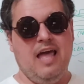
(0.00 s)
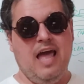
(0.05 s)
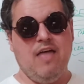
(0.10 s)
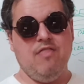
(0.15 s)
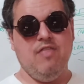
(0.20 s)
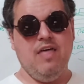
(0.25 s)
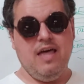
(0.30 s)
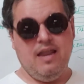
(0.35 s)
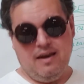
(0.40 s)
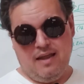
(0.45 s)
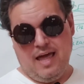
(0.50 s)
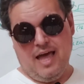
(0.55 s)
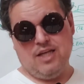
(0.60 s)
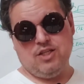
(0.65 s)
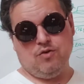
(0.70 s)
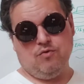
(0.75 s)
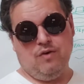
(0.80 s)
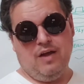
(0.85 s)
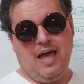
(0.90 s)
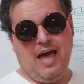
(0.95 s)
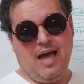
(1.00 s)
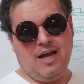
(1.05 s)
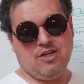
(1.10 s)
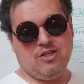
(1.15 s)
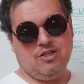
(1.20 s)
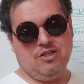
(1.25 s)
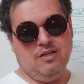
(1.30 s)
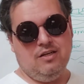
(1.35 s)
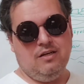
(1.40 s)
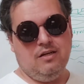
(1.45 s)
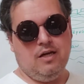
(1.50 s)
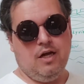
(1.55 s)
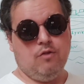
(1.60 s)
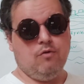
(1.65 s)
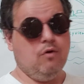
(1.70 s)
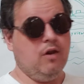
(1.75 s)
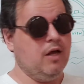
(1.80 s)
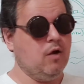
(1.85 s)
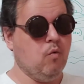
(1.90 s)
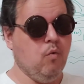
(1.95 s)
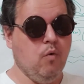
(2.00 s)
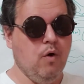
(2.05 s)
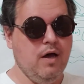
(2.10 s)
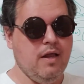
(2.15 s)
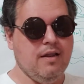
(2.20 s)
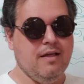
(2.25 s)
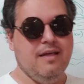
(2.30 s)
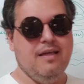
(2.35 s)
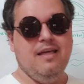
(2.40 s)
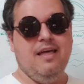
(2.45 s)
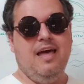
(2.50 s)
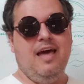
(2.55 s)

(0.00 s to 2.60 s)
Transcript: And then as a reaction, and they're like, what?